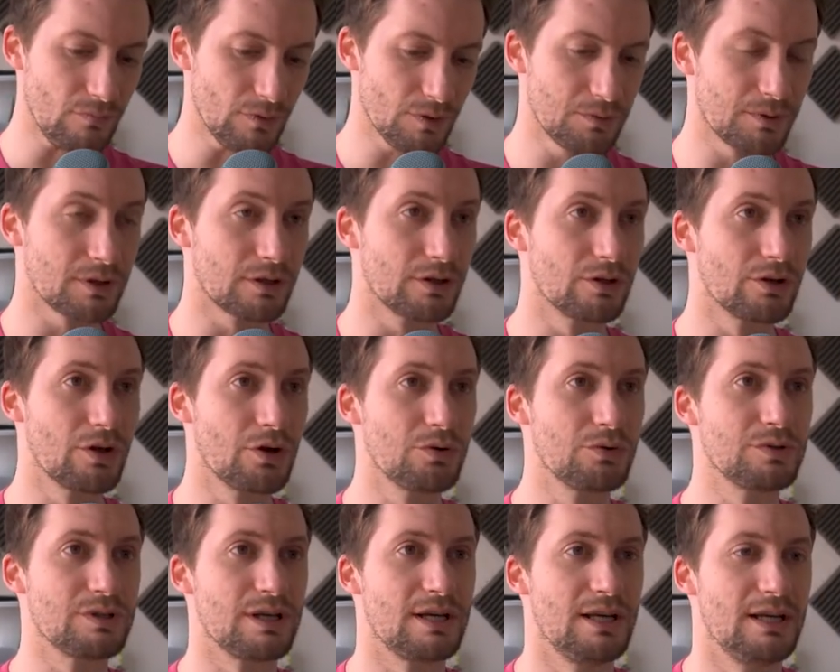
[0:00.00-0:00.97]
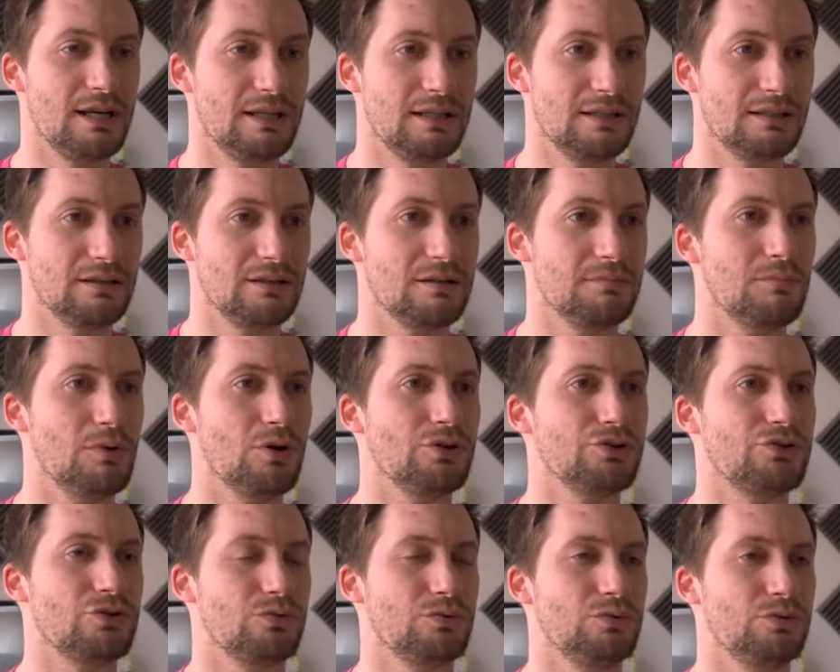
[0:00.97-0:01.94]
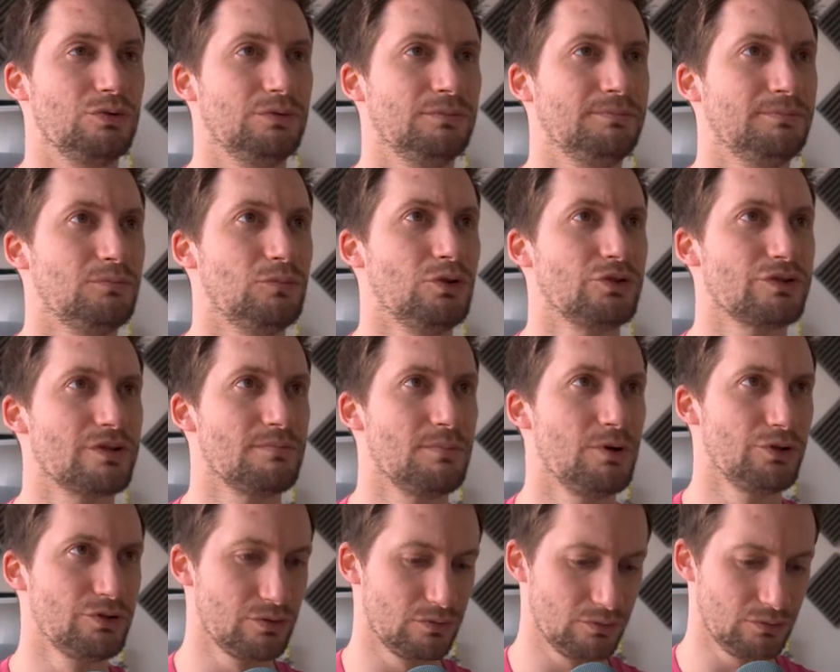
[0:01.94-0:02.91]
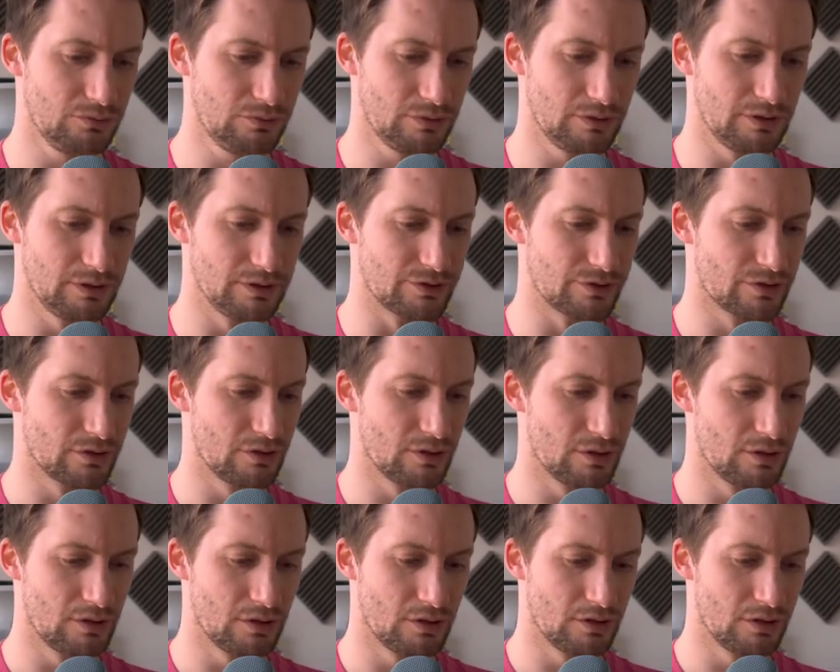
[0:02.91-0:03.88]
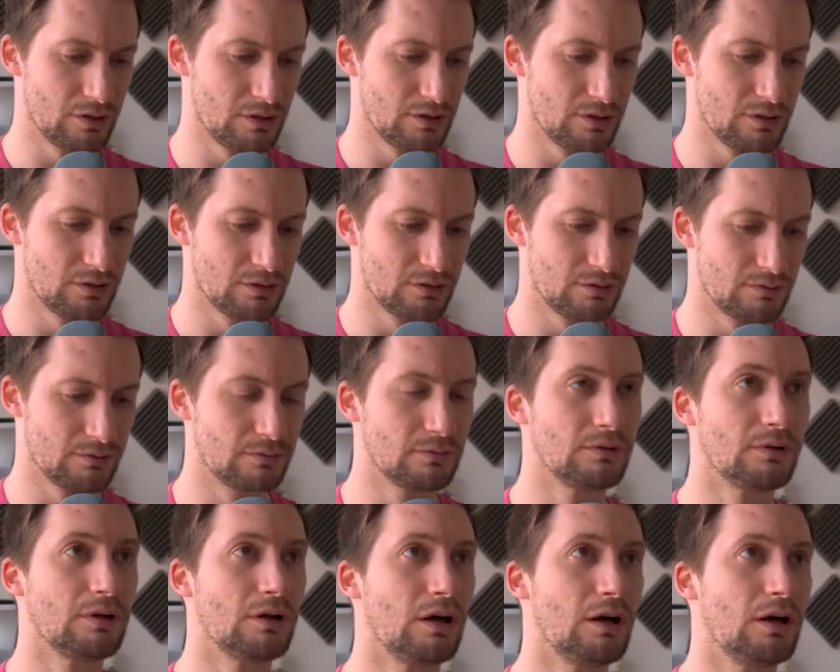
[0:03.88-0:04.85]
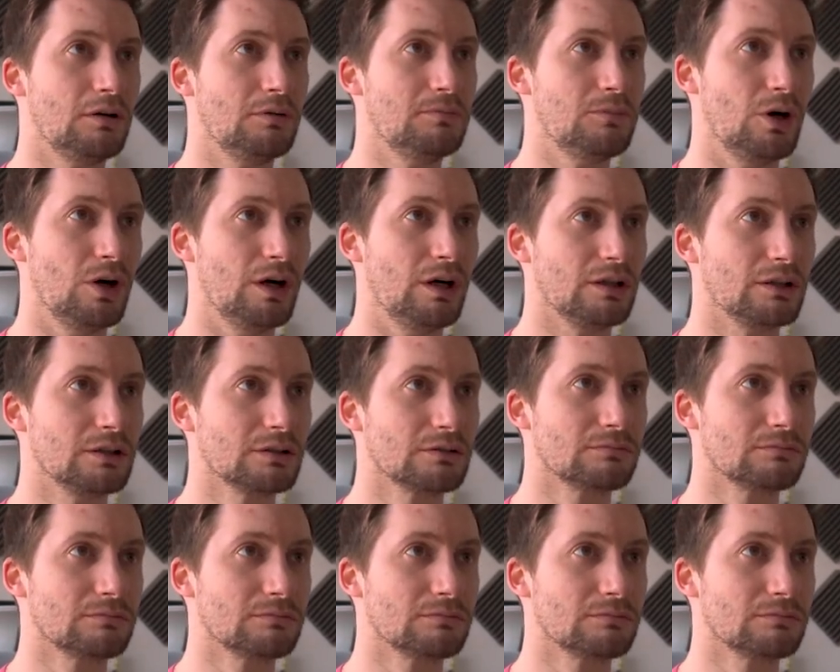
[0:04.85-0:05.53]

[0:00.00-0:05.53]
load in the module. What's the module? It's homework.hs.